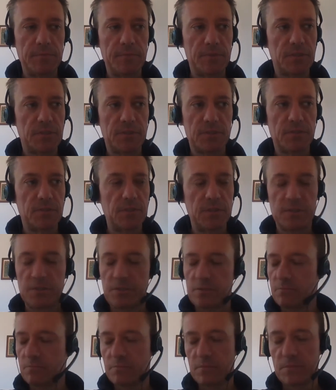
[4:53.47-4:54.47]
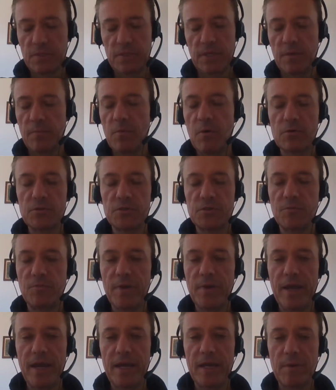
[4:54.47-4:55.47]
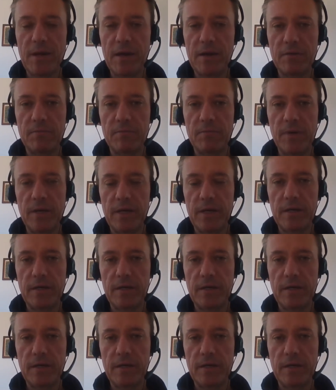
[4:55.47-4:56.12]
Just an emotional pain about a